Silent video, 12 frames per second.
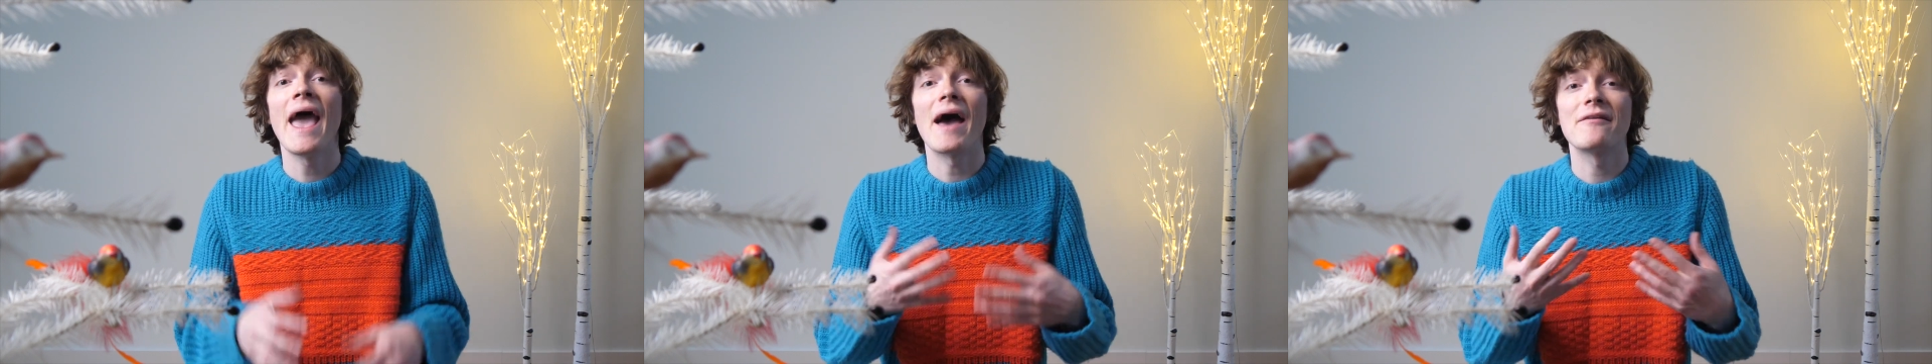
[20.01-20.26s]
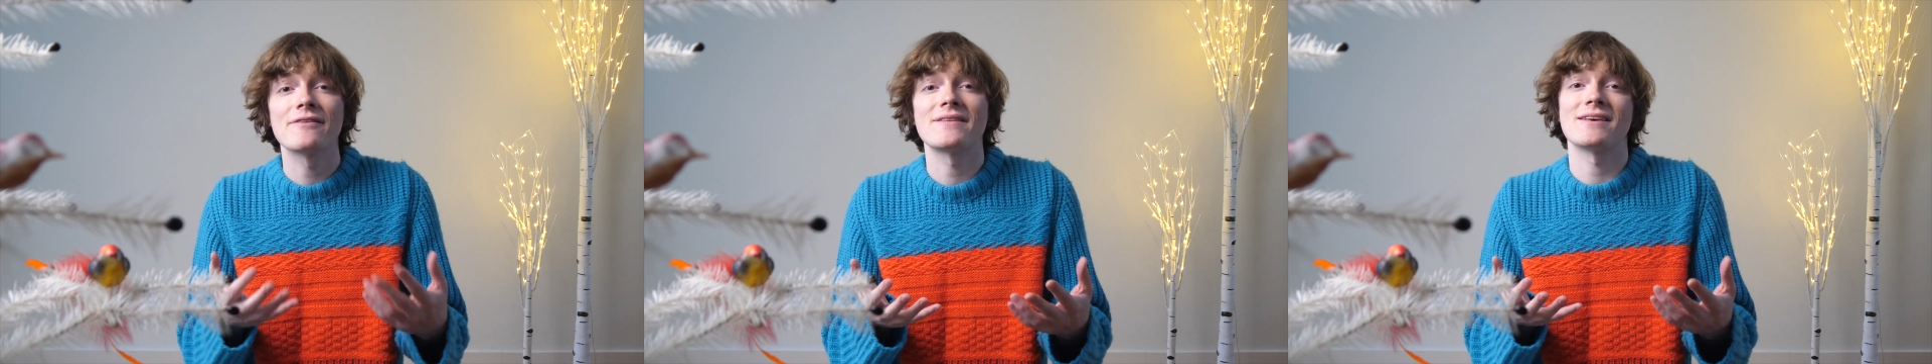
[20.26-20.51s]

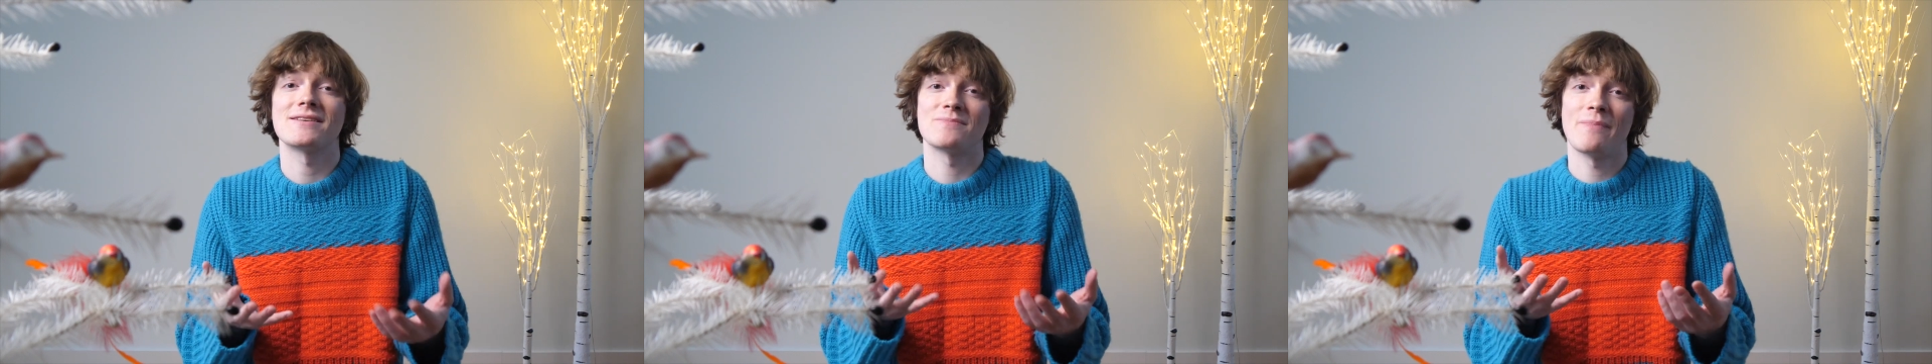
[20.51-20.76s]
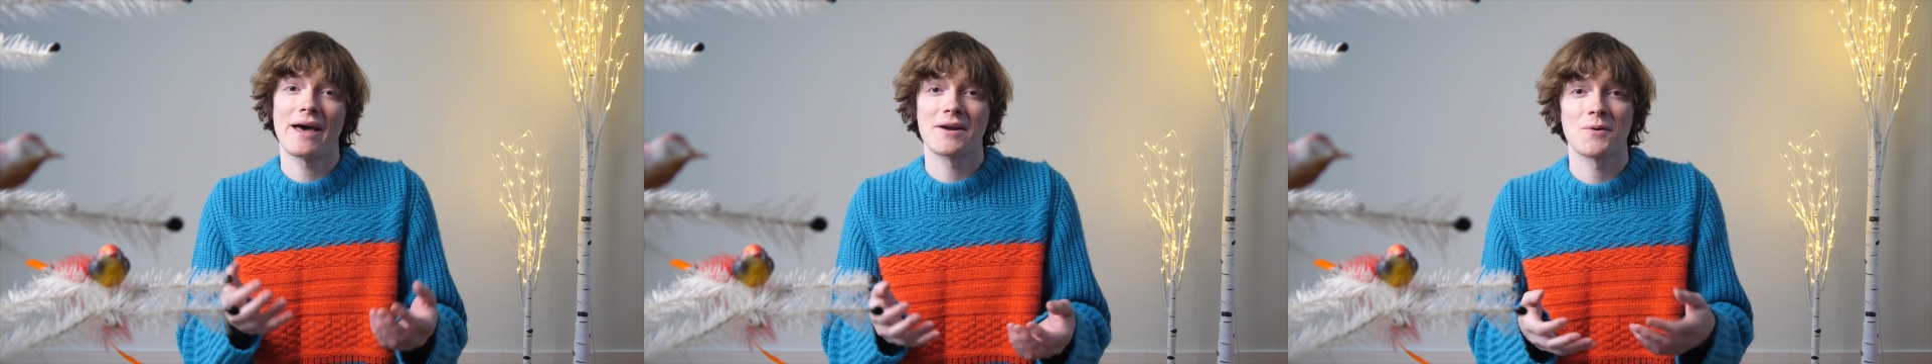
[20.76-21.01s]
Everything's
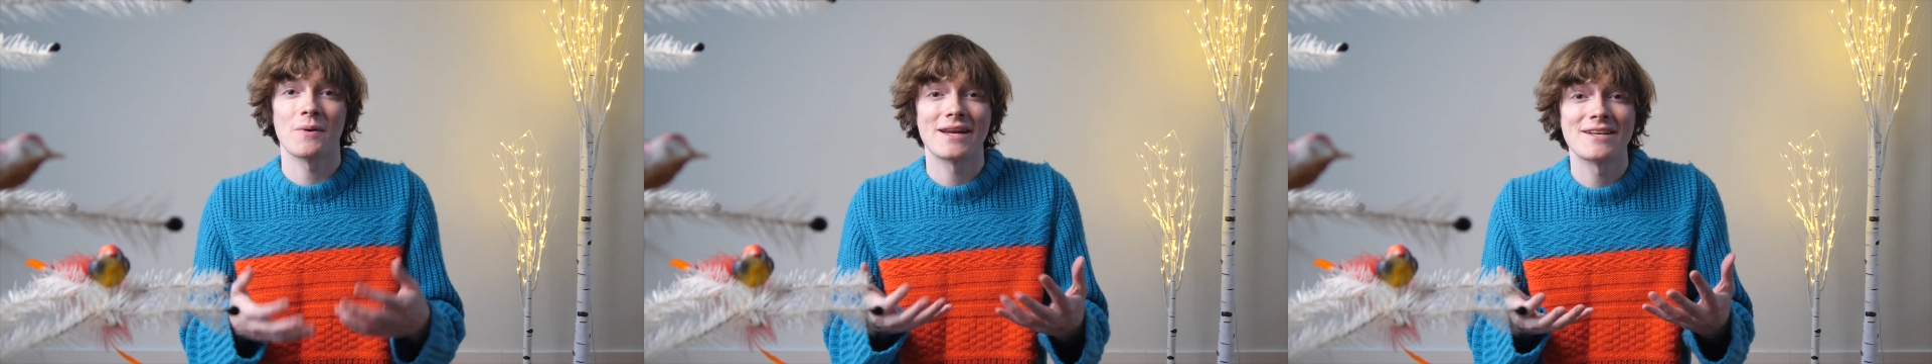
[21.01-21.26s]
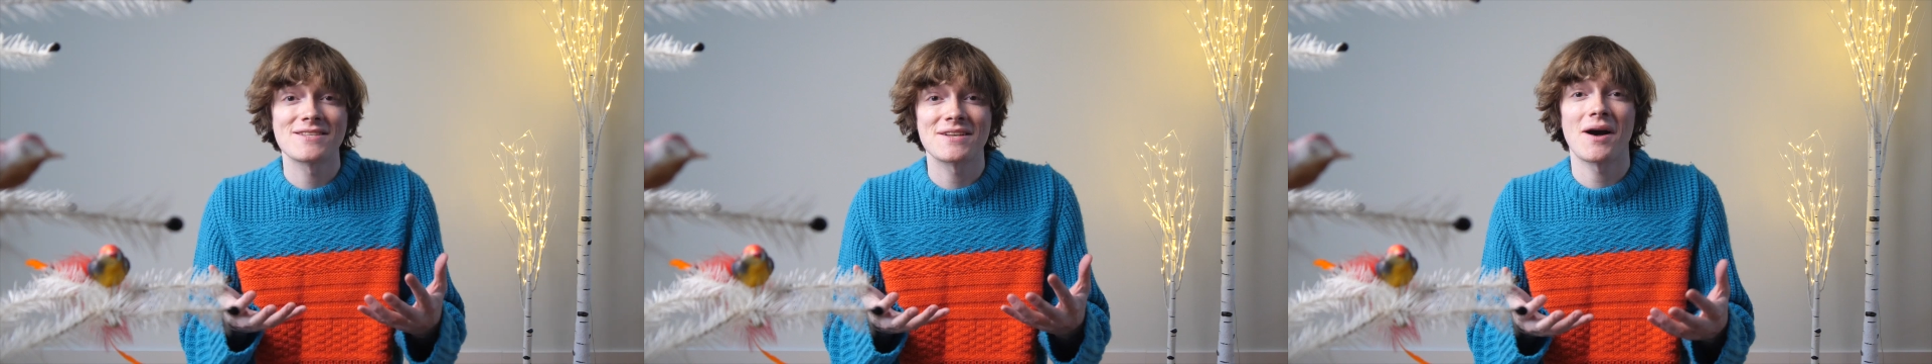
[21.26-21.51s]
better when
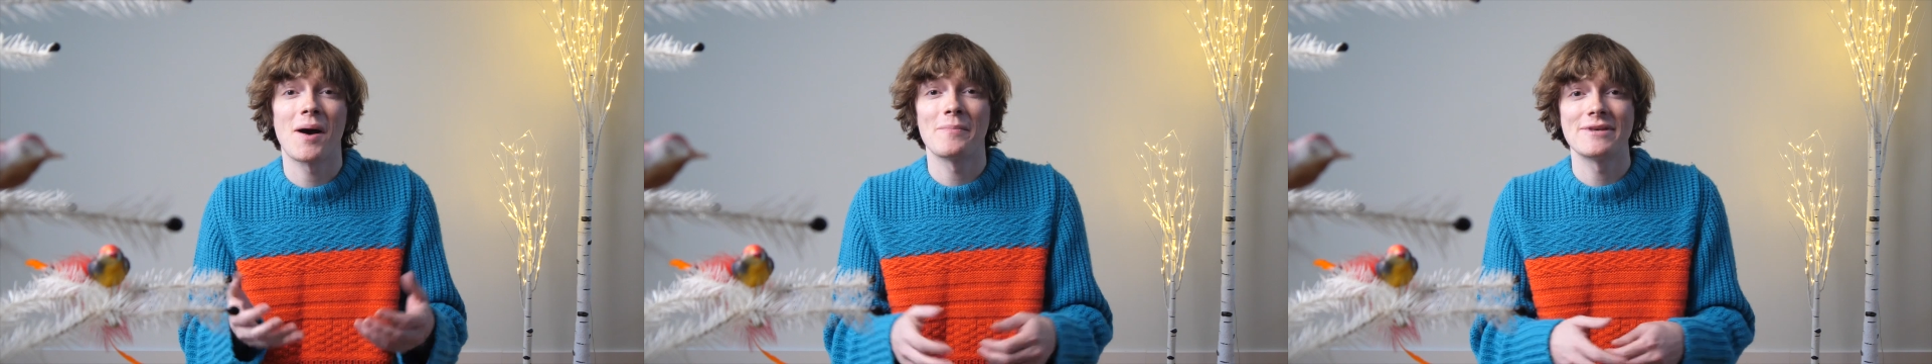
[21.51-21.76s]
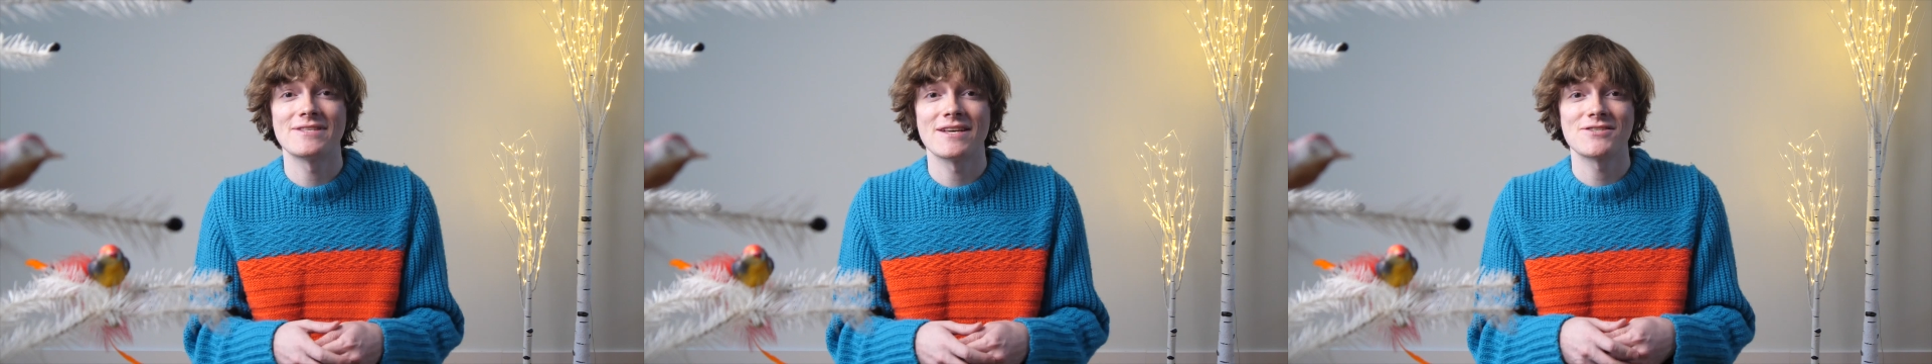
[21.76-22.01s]
it's a
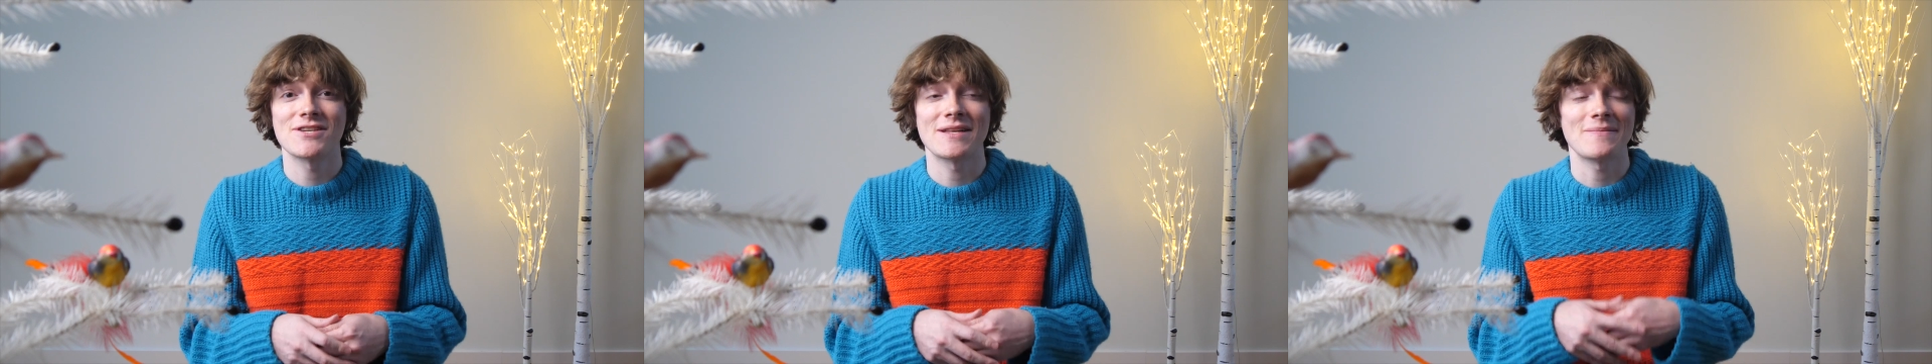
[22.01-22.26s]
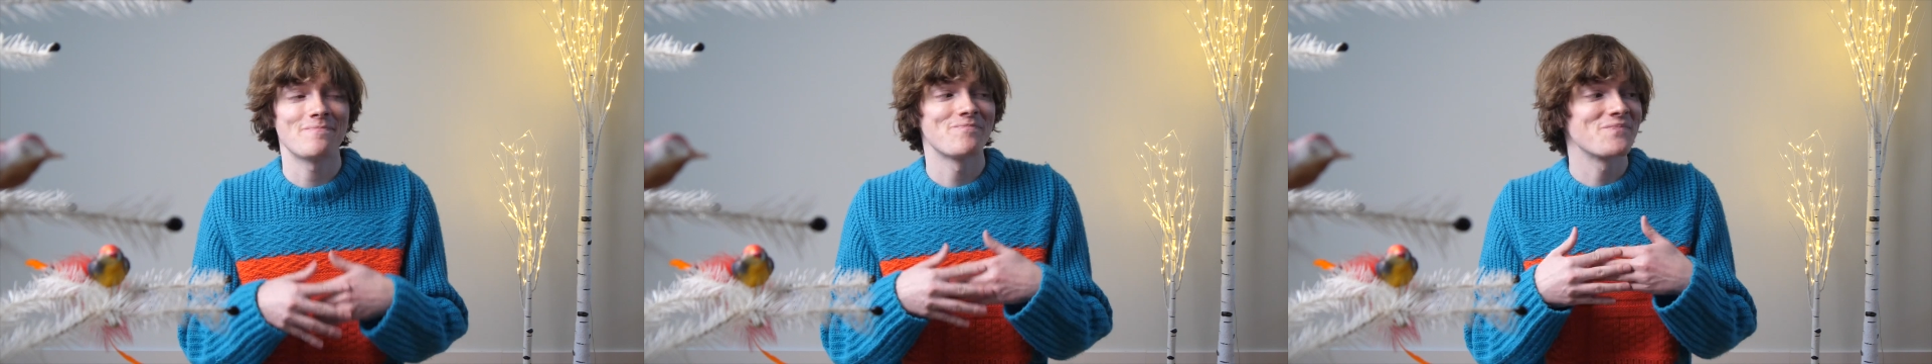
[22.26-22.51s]

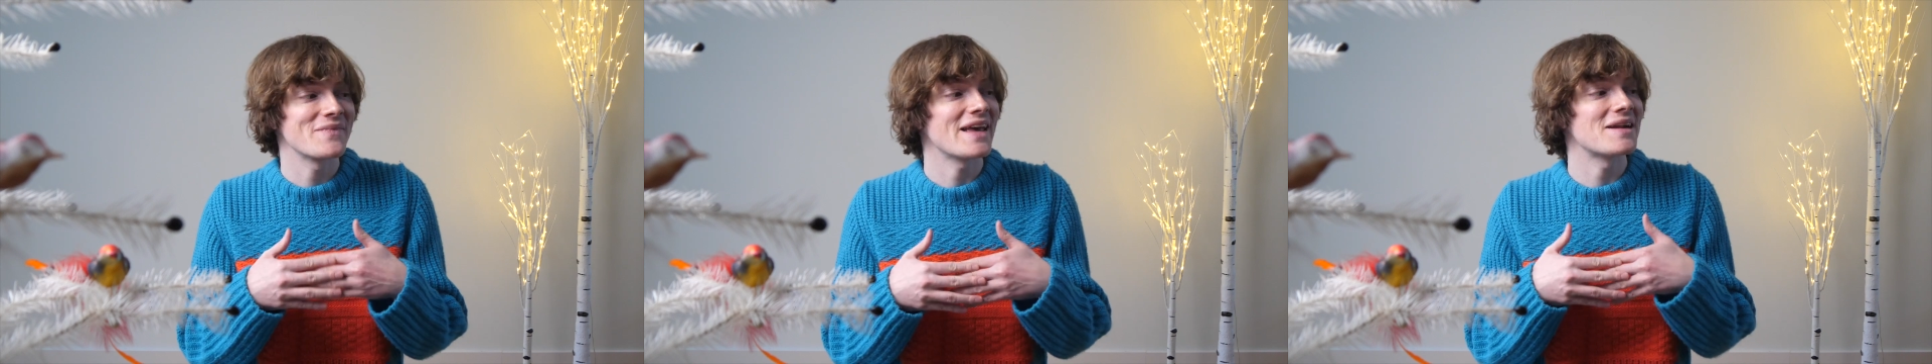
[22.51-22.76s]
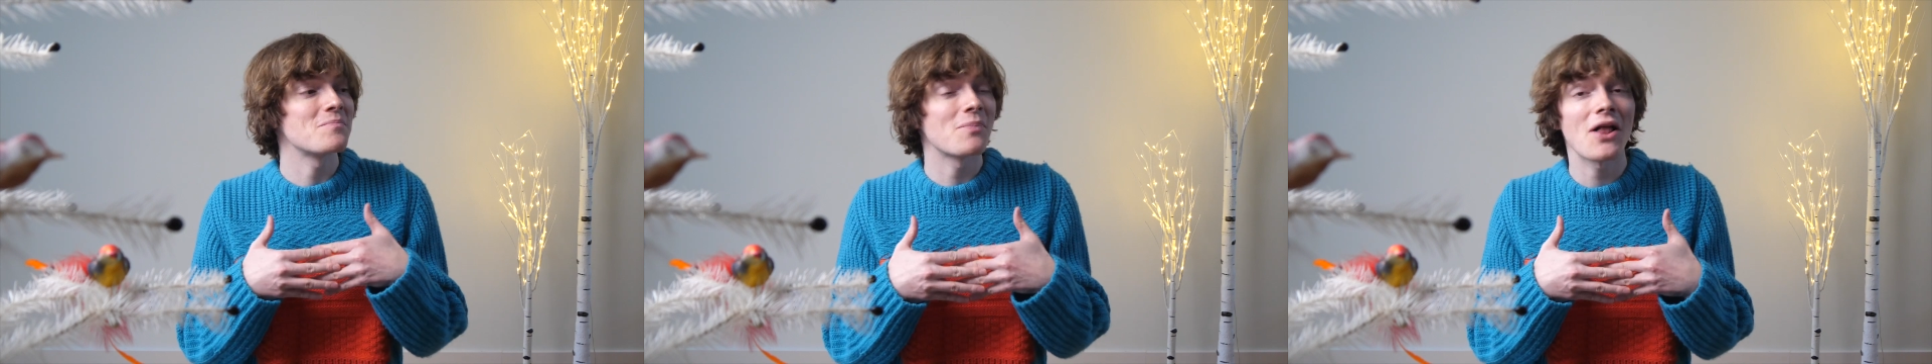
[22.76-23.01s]
composition.
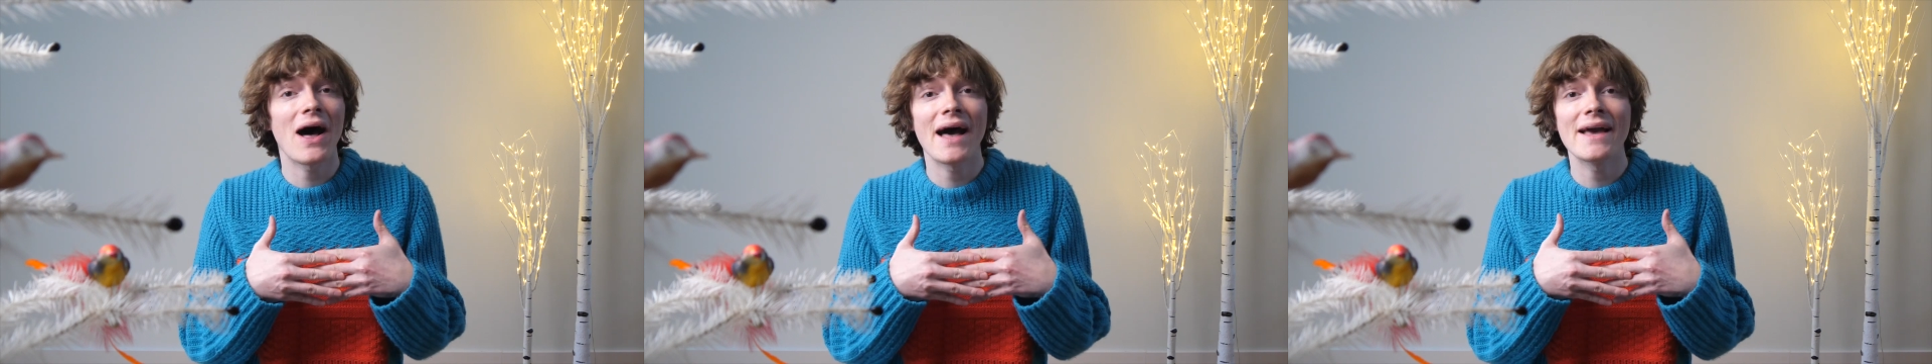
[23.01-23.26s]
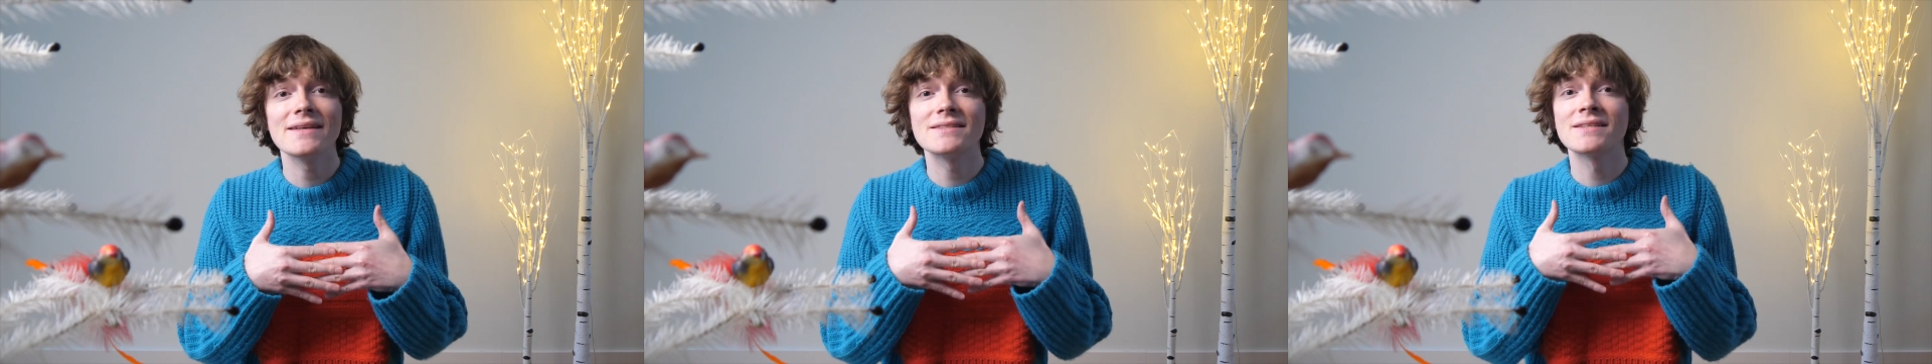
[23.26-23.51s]
It
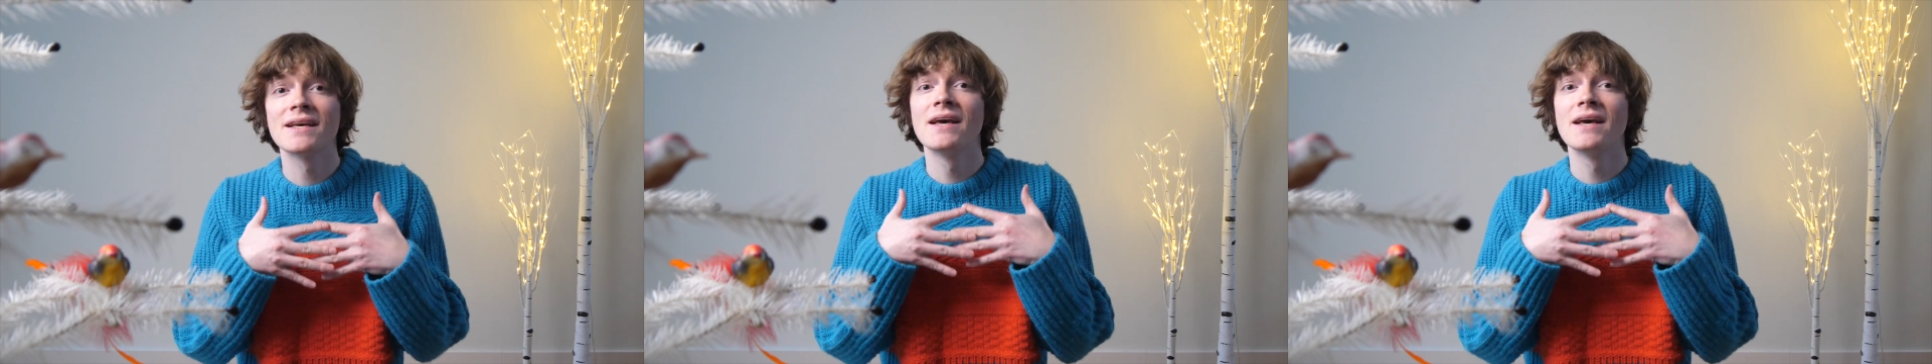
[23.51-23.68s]
implies